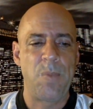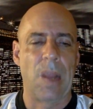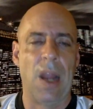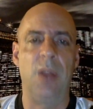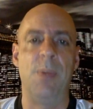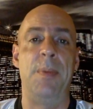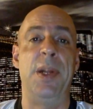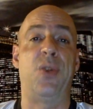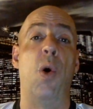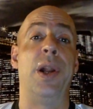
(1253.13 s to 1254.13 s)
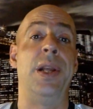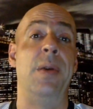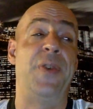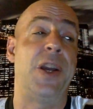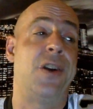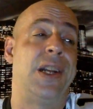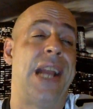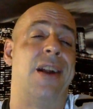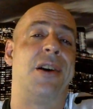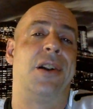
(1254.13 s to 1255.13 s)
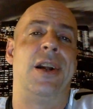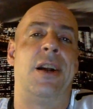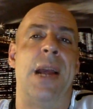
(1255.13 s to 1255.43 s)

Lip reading: And maybe 20. If it could get uglier,